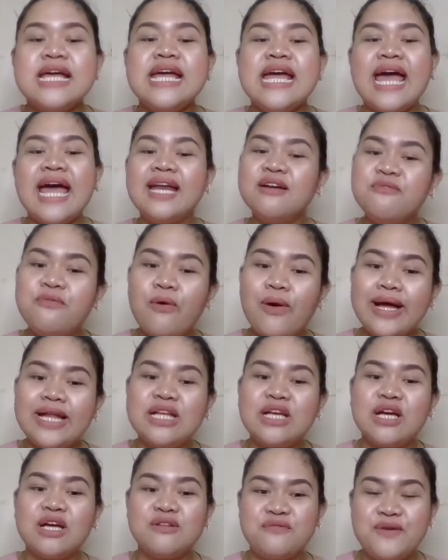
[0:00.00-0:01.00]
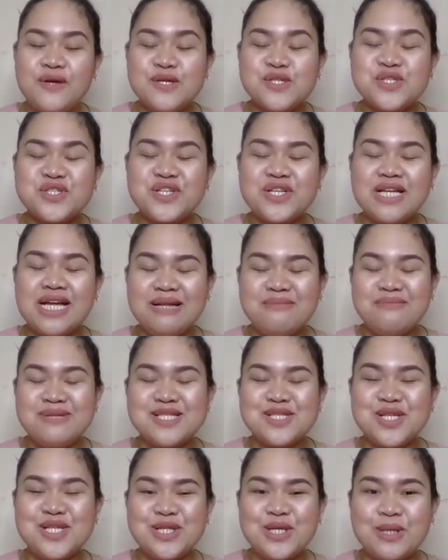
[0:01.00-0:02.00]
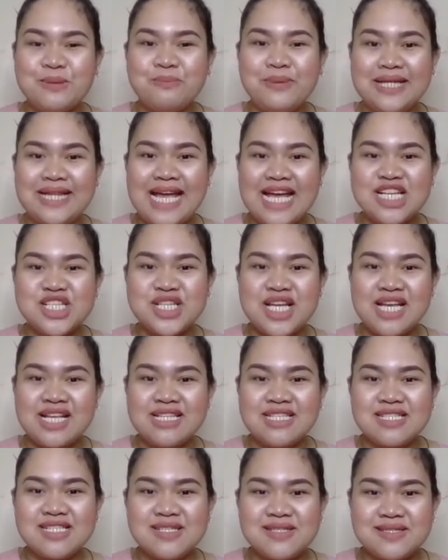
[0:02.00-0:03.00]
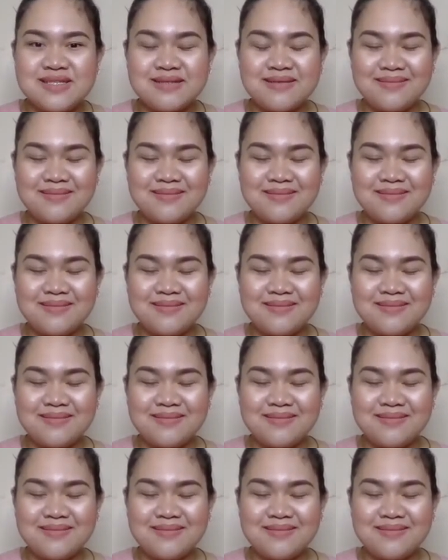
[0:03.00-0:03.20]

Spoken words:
and avoid confusion and misinterpretations.